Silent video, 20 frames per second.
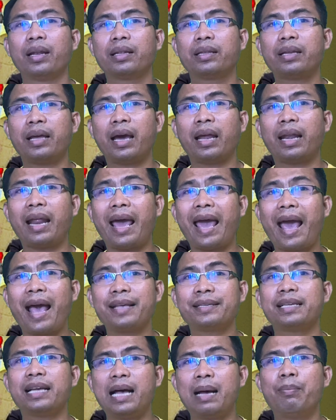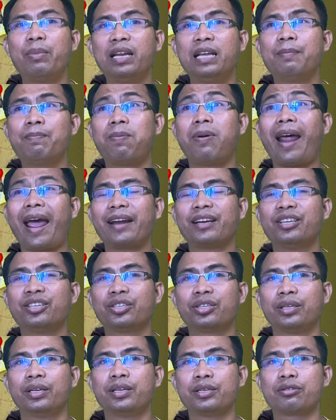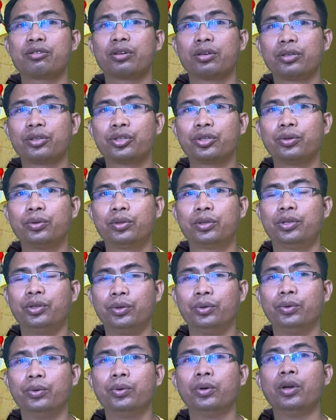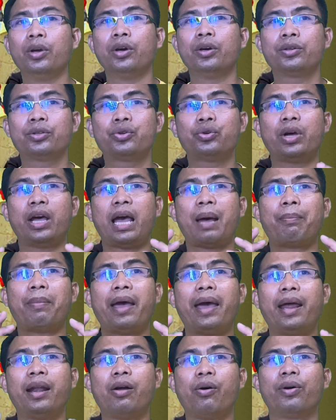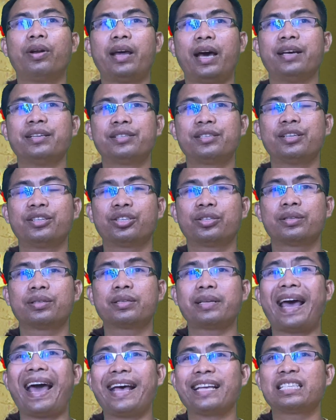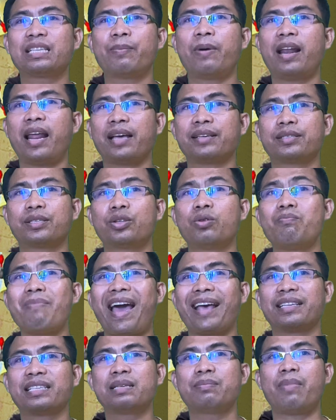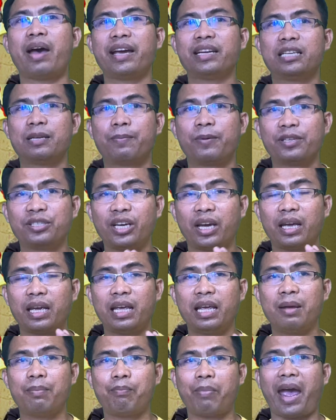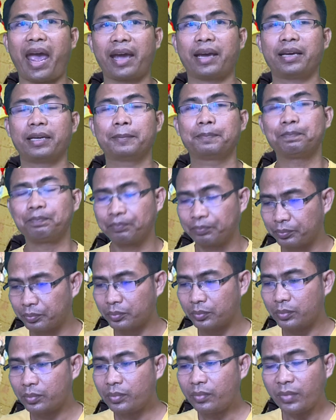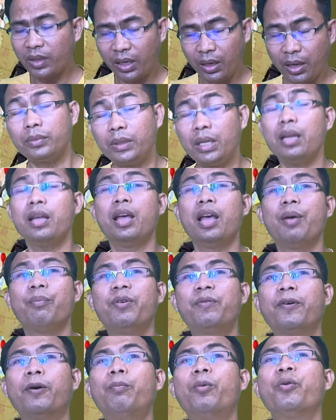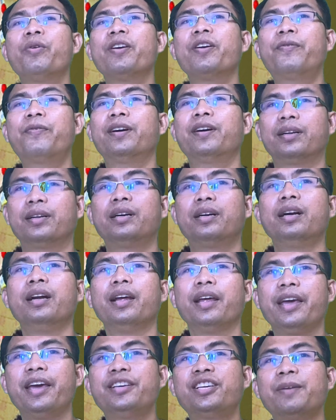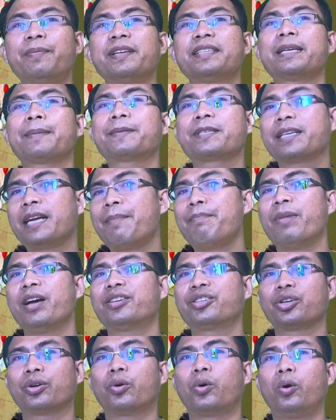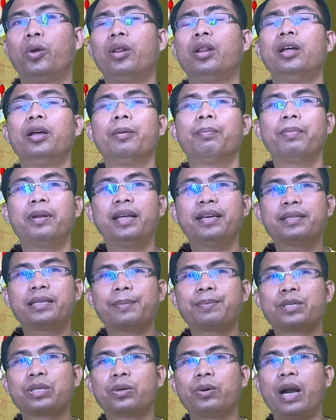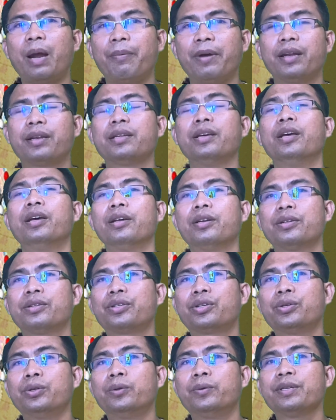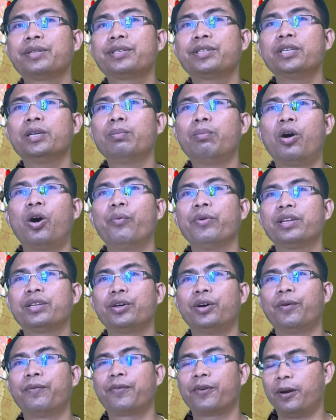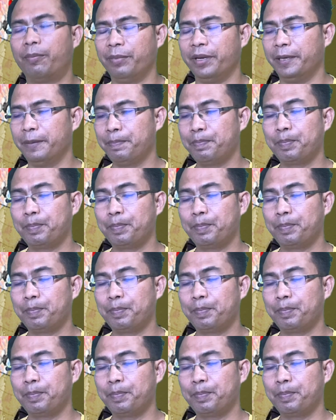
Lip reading: that as M&E practitioners should do to help an organization as well as to maximize the project impact. Before moving further, if you haven't subscribed my channel, please subscribe it to receive more videos from me.